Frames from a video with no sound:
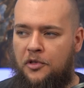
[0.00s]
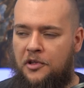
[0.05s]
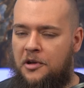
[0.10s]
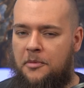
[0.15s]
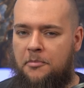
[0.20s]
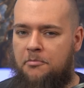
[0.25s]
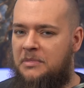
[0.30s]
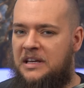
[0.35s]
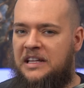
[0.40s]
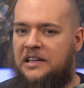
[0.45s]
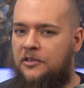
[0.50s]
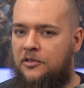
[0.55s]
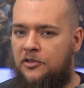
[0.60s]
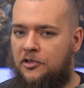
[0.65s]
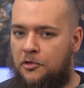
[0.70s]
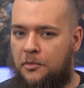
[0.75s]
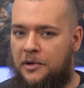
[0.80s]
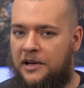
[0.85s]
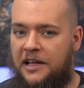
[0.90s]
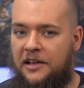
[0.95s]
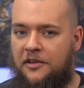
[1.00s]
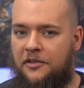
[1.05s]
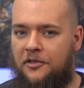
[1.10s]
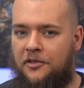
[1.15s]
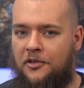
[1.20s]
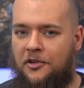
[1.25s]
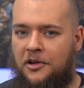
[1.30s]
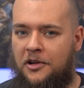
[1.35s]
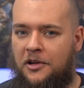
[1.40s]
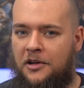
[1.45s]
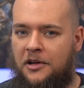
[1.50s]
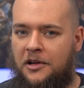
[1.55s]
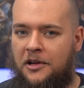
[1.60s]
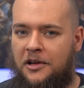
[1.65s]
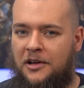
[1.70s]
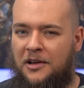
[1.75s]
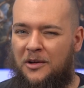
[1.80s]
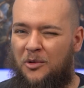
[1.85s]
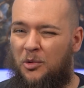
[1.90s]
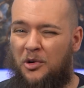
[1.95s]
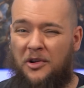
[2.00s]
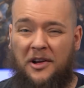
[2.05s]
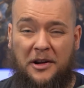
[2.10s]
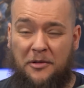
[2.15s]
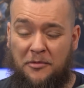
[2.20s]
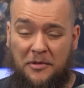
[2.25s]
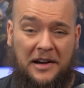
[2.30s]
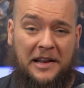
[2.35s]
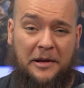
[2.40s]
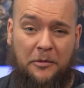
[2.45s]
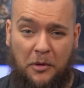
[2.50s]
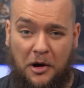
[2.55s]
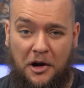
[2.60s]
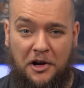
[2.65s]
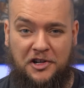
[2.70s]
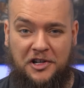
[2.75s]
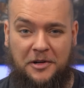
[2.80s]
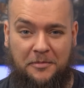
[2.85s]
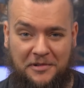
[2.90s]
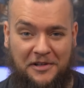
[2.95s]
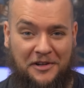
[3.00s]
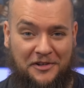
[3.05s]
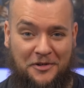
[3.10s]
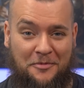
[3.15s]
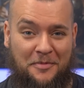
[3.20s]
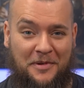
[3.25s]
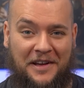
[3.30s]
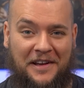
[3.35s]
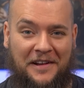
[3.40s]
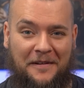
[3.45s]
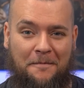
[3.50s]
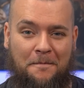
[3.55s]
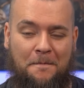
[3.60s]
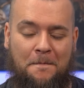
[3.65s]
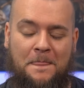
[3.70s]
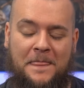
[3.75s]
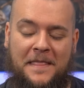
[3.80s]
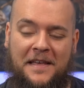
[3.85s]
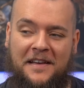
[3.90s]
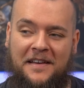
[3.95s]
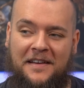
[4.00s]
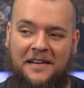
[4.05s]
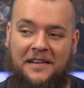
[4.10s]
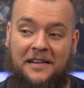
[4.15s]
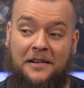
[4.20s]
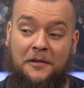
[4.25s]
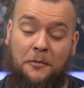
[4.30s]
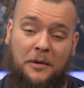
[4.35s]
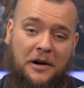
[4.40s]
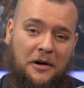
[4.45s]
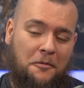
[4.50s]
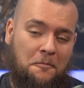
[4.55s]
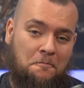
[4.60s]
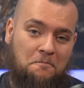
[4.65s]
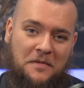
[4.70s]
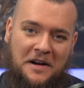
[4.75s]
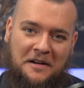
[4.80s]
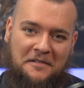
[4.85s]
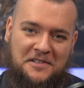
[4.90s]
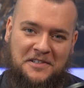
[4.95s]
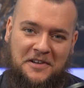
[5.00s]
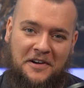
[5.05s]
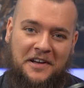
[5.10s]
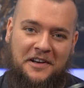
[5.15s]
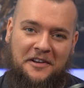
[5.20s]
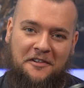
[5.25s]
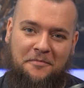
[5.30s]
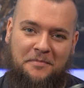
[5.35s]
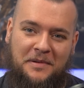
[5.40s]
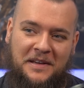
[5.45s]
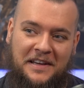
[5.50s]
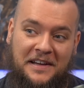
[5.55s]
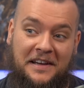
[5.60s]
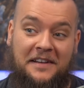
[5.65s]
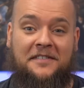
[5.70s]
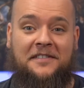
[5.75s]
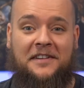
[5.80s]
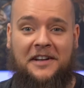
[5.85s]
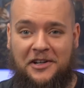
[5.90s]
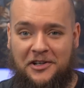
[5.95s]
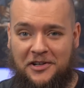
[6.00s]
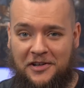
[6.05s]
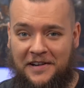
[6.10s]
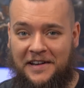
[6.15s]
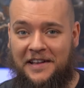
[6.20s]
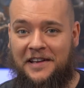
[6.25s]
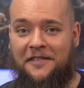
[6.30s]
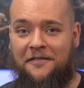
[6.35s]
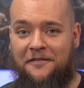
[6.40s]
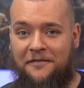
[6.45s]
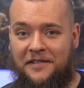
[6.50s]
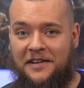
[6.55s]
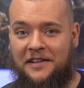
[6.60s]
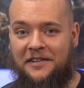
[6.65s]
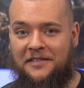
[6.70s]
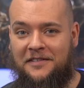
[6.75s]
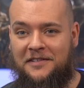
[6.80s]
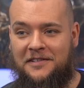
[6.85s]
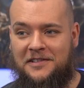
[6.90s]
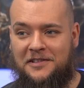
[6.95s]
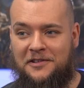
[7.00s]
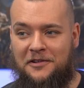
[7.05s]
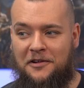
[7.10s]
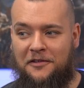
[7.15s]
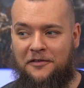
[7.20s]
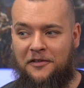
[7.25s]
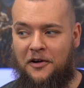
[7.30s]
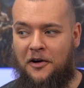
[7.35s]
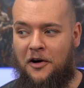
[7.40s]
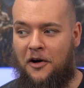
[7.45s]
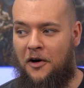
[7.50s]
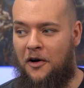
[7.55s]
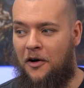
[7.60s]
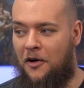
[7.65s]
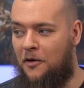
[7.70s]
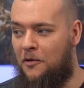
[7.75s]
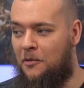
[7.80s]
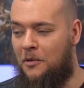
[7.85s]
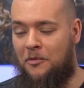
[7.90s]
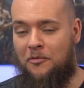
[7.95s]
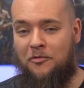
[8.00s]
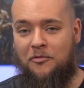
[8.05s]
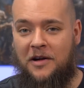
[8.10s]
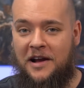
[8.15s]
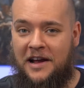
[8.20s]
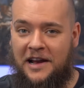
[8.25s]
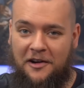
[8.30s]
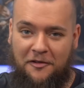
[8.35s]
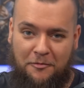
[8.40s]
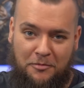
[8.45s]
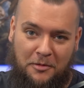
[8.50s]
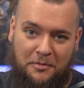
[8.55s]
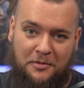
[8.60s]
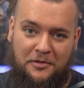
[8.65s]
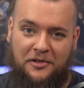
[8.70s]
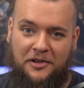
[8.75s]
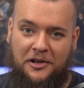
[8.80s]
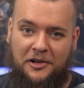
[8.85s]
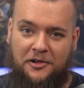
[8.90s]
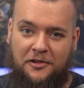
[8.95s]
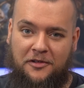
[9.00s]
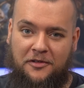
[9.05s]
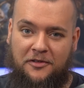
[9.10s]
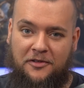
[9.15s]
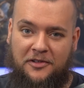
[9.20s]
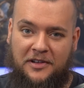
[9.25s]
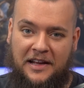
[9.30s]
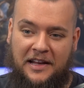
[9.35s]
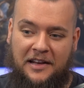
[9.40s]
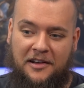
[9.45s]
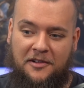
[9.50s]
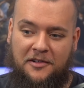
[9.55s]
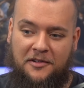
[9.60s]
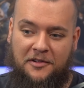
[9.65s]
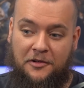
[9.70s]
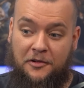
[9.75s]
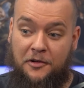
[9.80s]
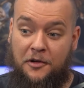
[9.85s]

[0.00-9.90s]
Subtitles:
than a means to an end. Would I really worship such a being? Well, outside of being additionally convinced of a whole array of propositions and,